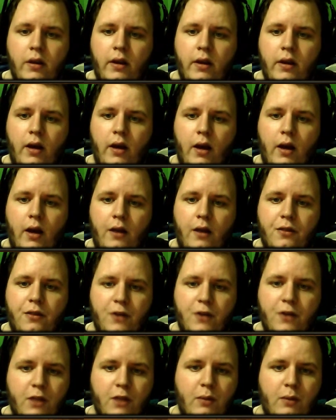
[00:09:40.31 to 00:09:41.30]

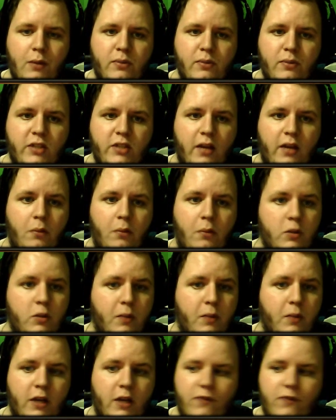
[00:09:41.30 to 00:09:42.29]
33%
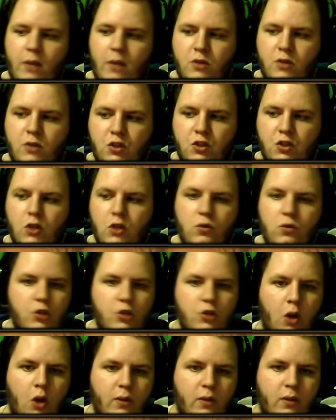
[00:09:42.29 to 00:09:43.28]
multiplicative damage is
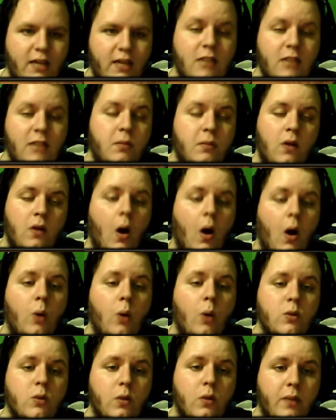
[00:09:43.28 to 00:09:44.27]
huge, always has been,
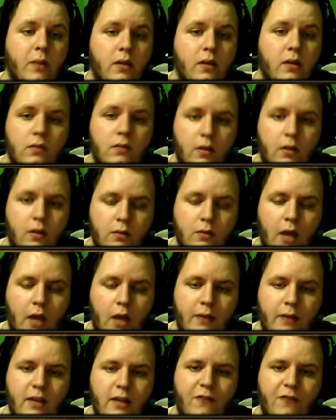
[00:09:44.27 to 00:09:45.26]
always will be.
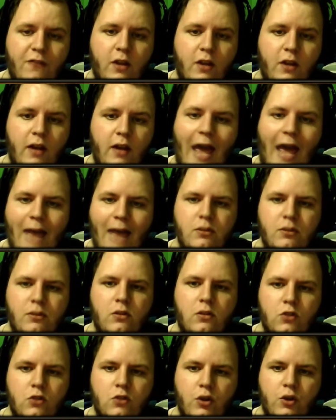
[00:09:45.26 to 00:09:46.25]
A definite,
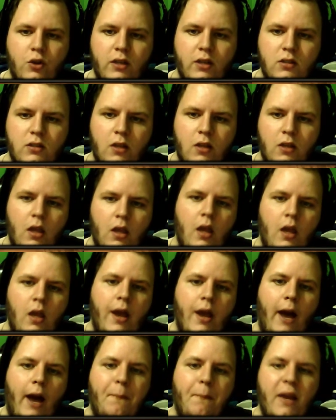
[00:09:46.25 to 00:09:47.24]
absolute choice.
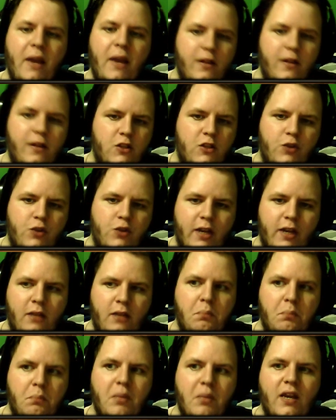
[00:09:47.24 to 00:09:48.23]
Bane of the
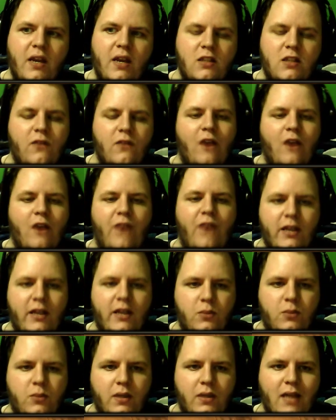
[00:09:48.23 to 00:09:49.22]
Stricken, because of how
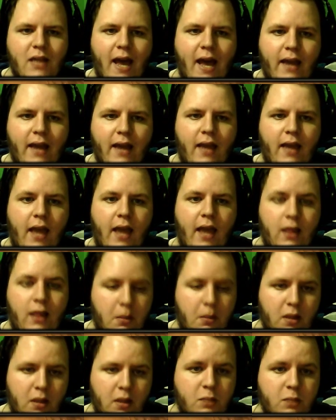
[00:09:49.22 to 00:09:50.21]
fast we attack and
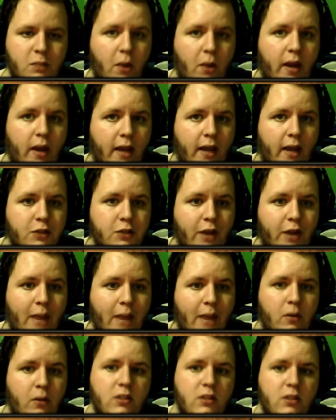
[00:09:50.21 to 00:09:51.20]
limitless proccing extra
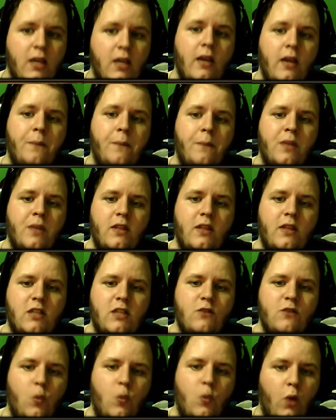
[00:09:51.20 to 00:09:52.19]
hammers, this
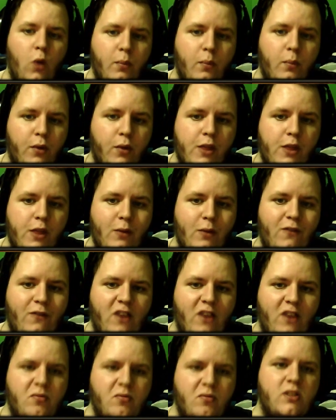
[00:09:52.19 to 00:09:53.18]
gives you
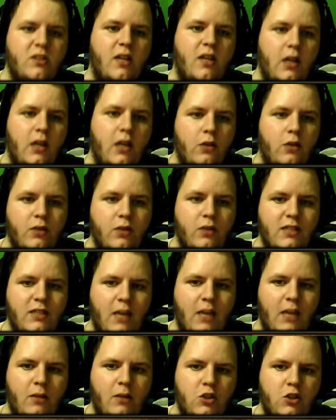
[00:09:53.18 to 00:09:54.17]
1.35% increased
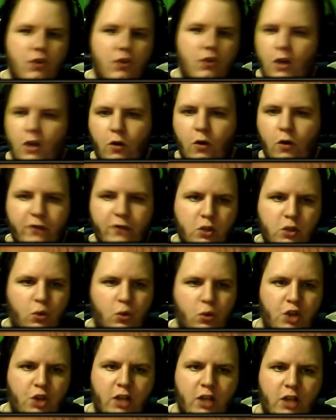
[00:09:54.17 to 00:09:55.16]
damage. The coefficient
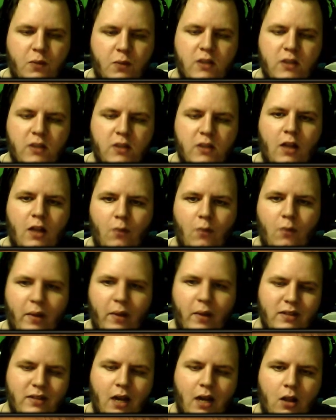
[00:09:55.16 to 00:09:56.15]
will change based on the level.
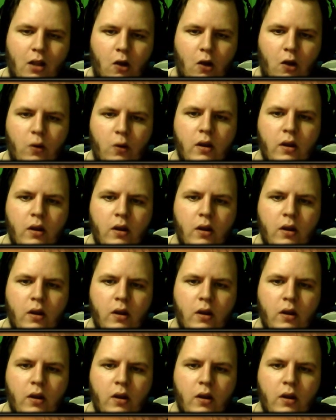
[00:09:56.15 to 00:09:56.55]
Mine's kind of low.